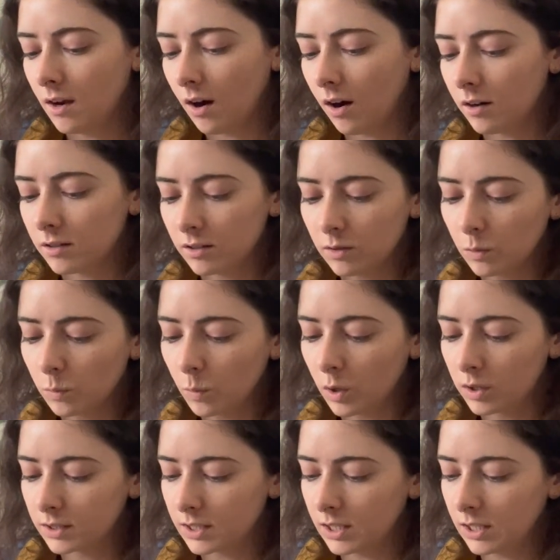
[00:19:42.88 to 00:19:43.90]
are a little
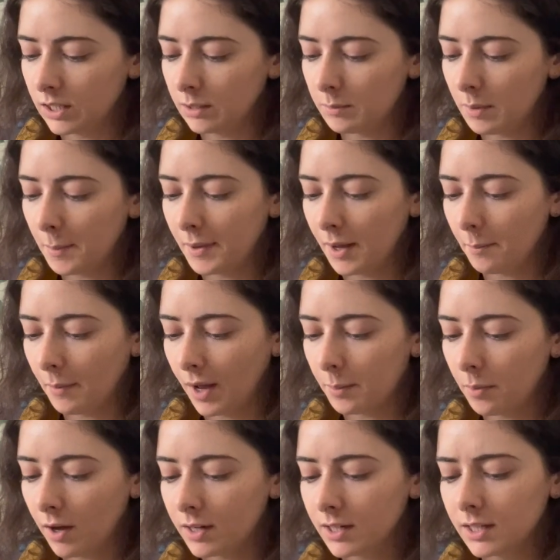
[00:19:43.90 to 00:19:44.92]
wonky, maybe on my
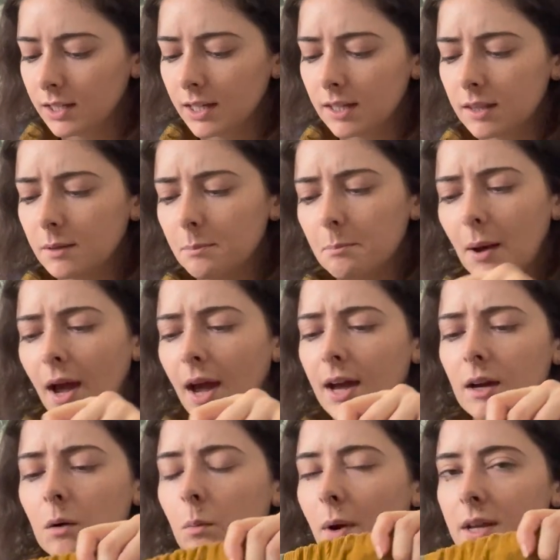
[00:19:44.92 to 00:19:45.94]
body. Like the back
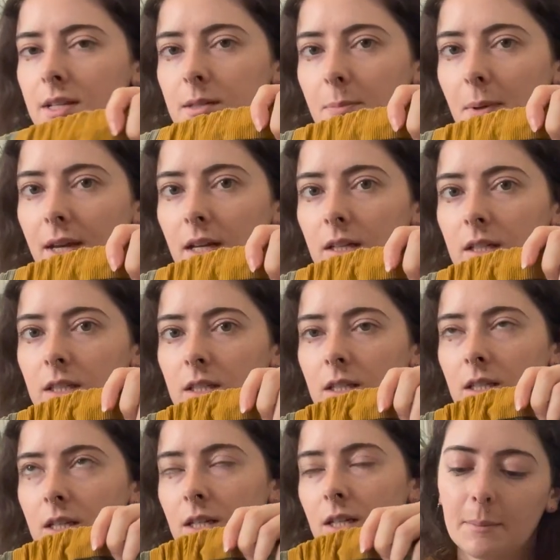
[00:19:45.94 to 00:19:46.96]
waistband,
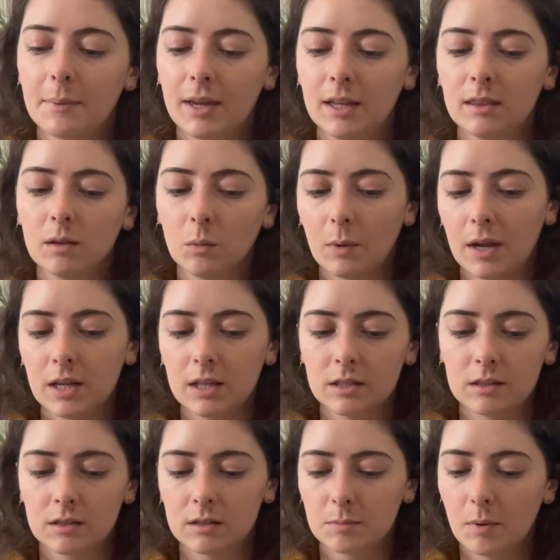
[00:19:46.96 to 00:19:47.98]
I made the waist
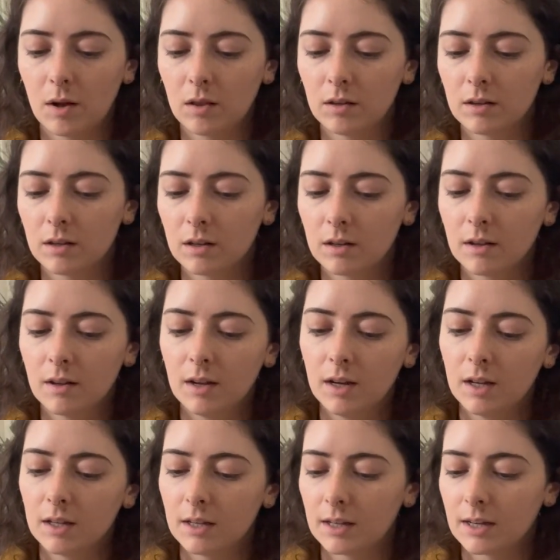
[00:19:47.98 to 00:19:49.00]
smaller
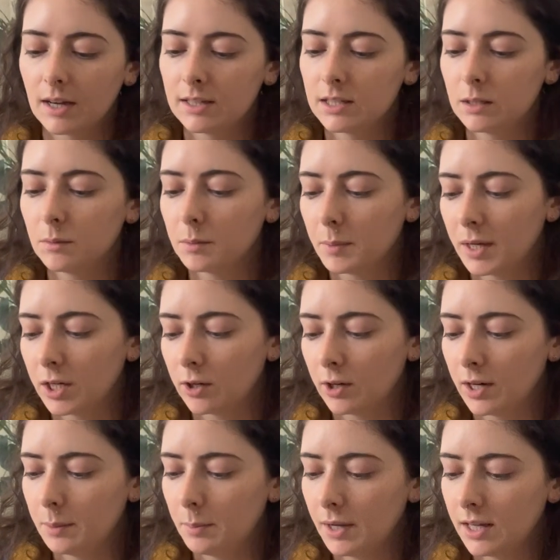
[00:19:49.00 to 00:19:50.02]
like I did with my
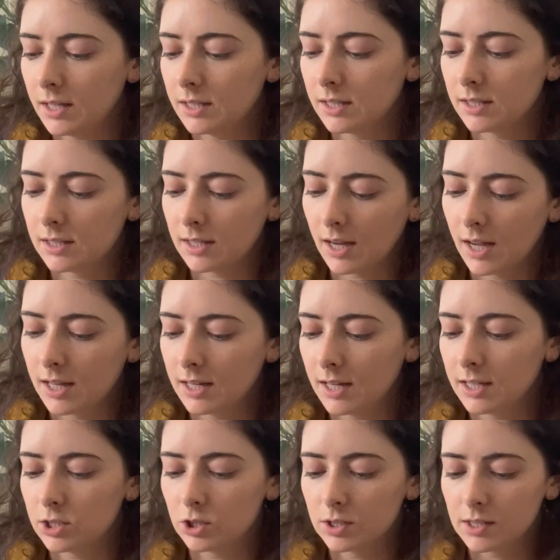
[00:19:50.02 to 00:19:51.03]
green pants, and
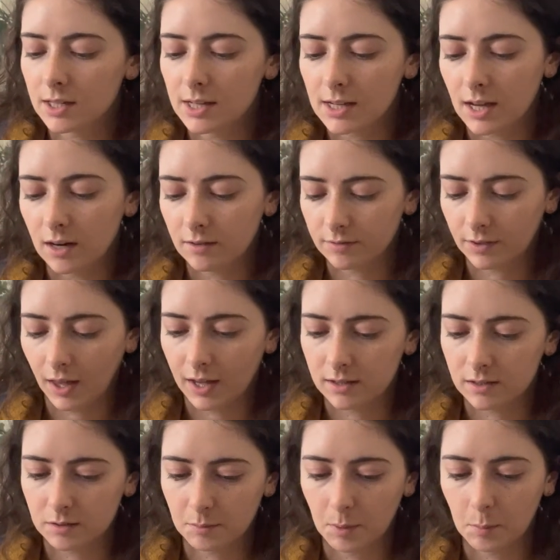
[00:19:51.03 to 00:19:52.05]
it just like kind of
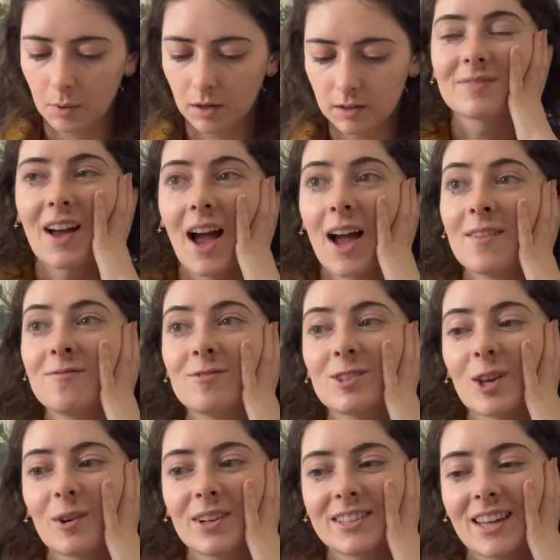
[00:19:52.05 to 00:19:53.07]
flattens my butt. I'm
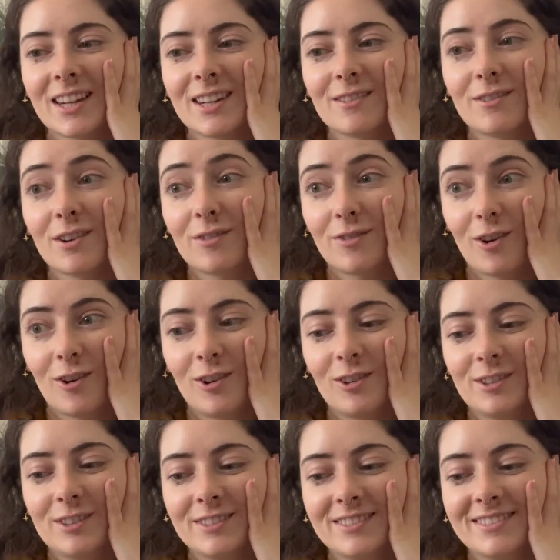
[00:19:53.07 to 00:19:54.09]
so excited for
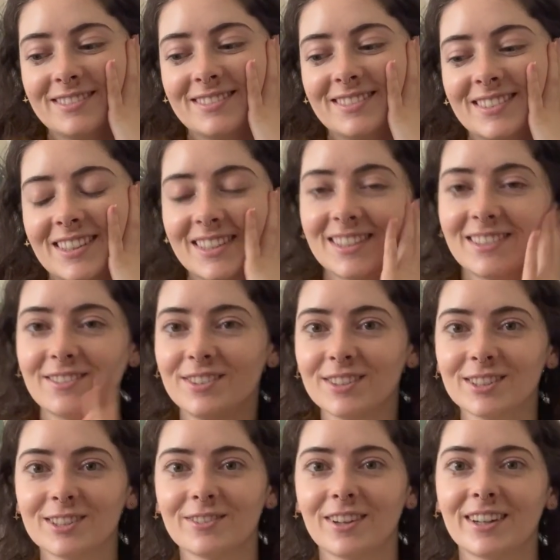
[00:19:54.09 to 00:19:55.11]
fall because it
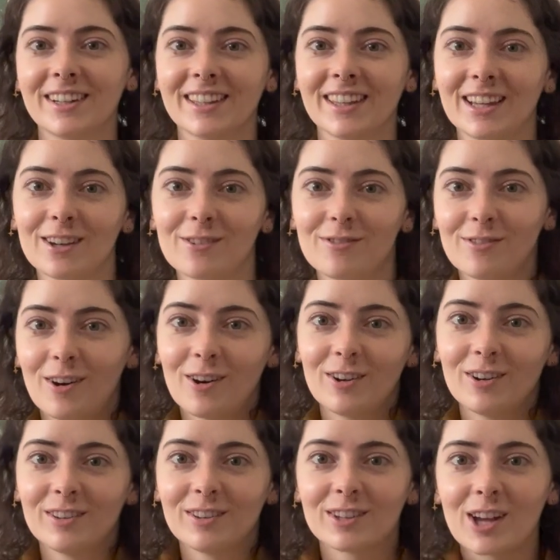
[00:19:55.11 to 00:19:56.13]
feels very like
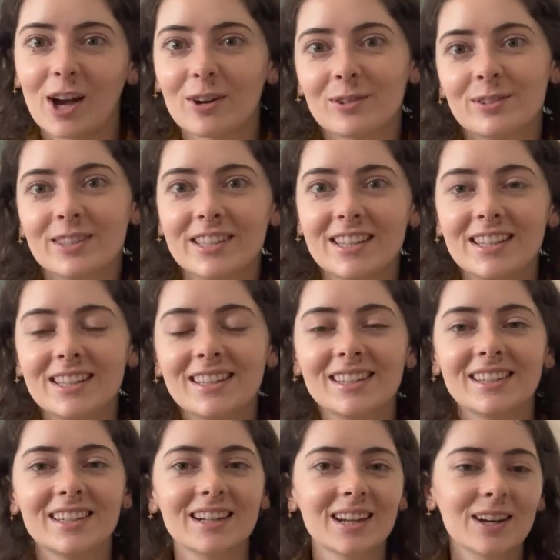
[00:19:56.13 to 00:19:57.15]
fall cozy,
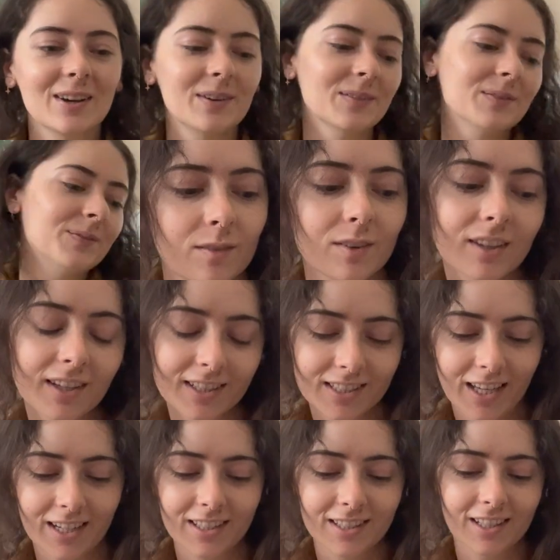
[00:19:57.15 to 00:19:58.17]
you know? Really
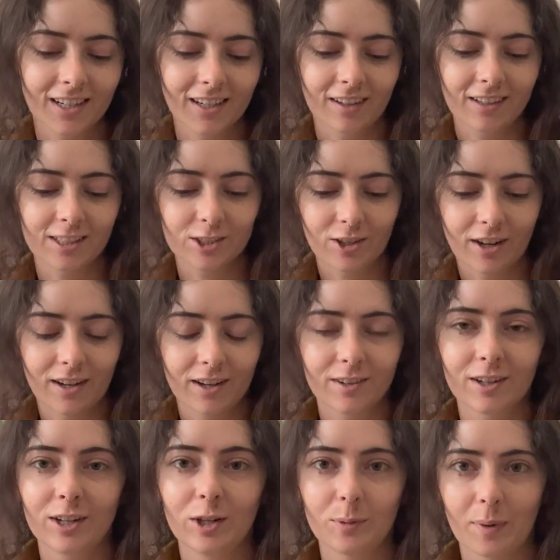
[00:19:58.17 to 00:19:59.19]
excited that I got to try out
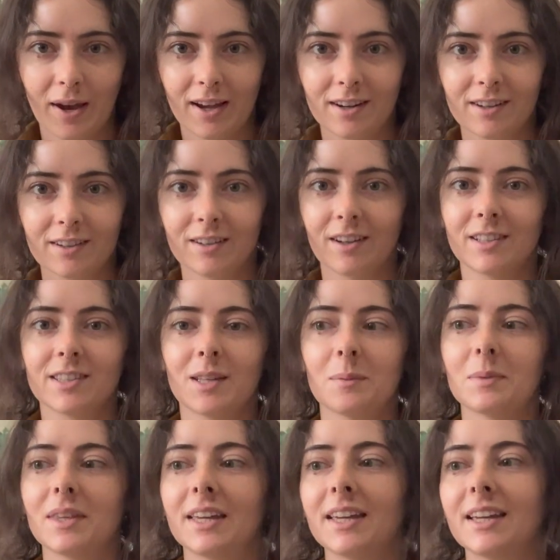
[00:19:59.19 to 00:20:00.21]
a new pattern on
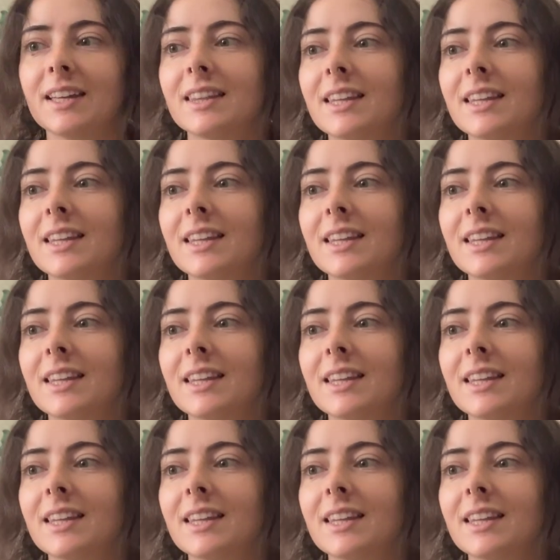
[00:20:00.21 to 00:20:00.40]
something